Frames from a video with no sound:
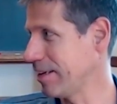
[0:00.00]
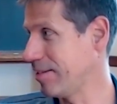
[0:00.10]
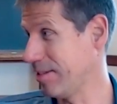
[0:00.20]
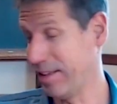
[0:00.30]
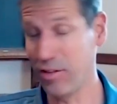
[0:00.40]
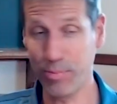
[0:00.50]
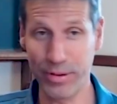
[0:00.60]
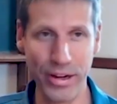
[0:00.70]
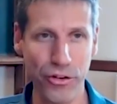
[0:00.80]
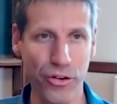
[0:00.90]

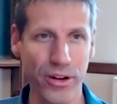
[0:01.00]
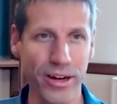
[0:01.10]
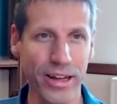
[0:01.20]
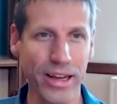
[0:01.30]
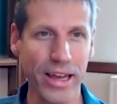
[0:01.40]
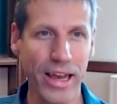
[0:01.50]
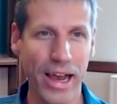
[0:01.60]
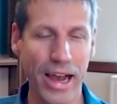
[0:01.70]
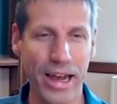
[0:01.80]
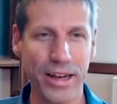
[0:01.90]
inspiration,
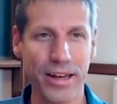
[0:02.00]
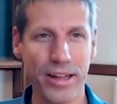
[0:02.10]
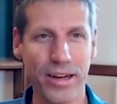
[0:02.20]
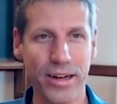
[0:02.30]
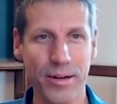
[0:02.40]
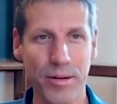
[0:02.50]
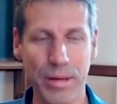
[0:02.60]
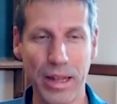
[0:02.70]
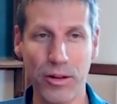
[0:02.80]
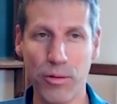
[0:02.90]
and
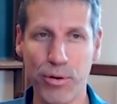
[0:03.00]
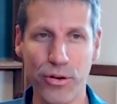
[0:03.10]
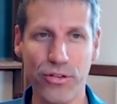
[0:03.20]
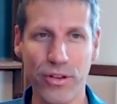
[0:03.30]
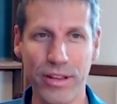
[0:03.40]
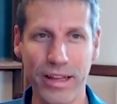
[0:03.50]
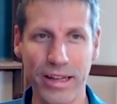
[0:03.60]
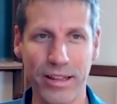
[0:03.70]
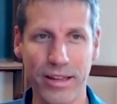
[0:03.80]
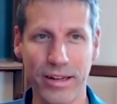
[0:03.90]
the person
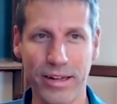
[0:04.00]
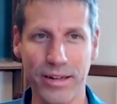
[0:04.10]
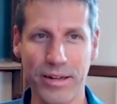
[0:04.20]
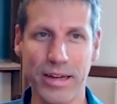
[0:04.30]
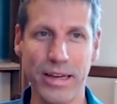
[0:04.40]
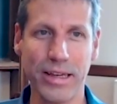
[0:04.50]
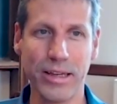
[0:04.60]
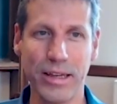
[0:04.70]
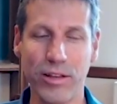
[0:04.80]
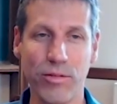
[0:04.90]
that
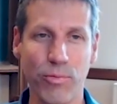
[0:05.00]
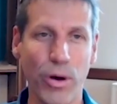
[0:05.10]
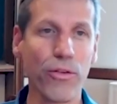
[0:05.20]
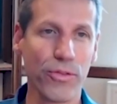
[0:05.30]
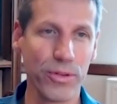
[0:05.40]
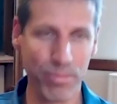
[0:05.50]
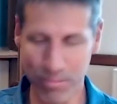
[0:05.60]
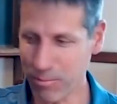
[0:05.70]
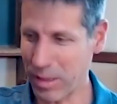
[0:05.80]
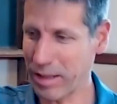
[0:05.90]
is one of the,
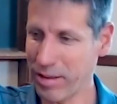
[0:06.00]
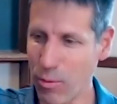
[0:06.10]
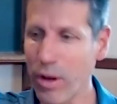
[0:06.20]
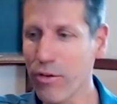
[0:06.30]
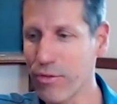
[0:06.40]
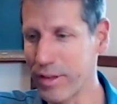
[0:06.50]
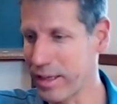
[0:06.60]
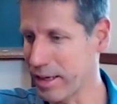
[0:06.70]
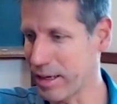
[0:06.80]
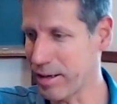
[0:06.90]
let's say, one of
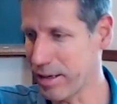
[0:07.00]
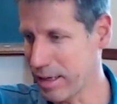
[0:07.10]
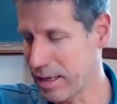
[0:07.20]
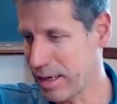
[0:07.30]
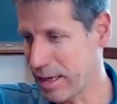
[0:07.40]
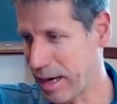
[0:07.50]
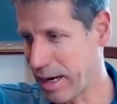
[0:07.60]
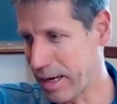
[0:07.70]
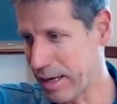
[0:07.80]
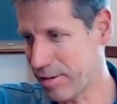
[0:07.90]
the
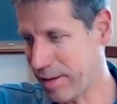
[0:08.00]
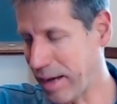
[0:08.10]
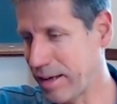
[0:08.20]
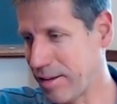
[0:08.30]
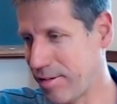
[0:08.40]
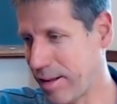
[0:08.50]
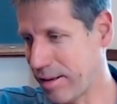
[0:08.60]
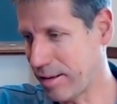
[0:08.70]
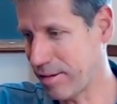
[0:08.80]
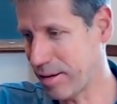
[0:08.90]
scientists that
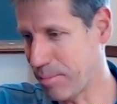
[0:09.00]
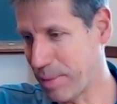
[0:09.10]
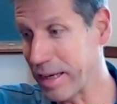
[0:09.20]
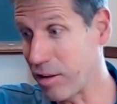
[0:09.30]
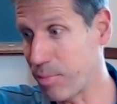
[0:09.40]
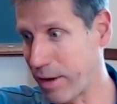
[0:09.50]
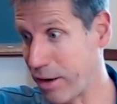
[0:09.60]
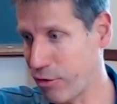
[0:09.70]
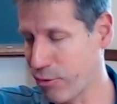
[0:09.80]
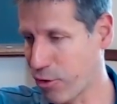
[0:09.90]
is a big
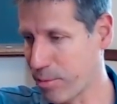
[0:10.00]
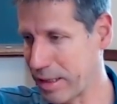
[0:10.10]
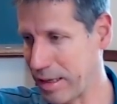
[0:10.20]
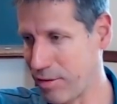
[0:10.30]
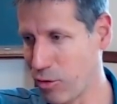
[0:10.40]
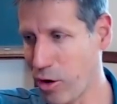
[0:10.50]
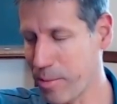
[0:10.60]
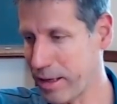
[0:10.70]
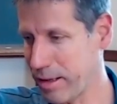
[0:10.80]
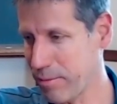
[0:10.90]
inspiration for me is
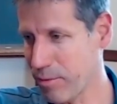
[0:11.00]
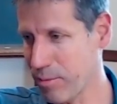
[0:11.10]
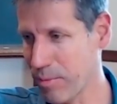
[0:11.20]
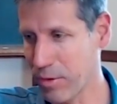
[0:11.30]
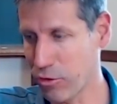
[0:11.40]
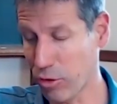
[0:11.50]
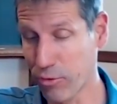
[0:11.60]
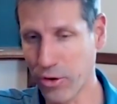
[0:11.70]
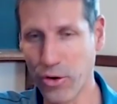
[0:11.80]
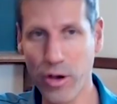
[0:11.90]
Neumann, John
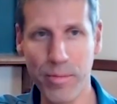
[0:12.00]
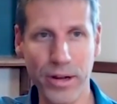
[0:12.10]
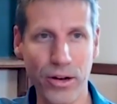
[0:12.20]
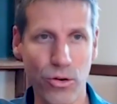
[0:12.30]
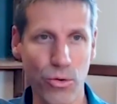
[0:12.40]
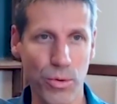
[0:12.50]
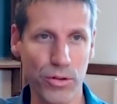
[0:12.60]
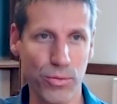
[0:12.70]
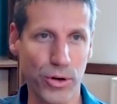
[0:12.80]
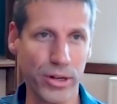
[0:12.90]
von Neumann, who was
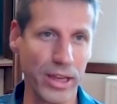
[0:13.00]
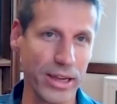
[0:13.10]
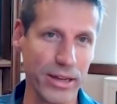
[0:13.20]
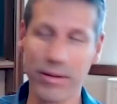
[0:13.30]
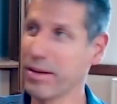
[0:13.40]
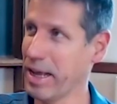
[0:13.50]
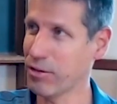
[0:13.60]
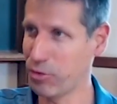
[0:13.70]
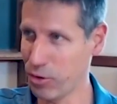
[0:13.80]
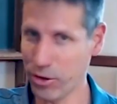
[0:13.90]
working next
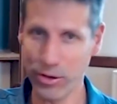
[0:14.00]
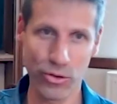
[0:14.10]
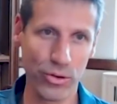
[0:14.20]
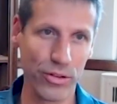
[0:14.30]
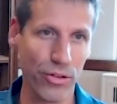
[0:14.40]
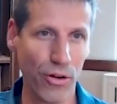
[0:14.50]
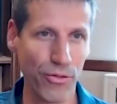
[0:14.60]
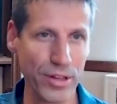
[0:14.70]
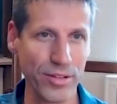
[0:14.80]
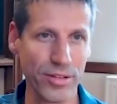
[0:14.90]
door to this
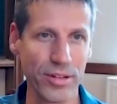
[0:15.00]
office.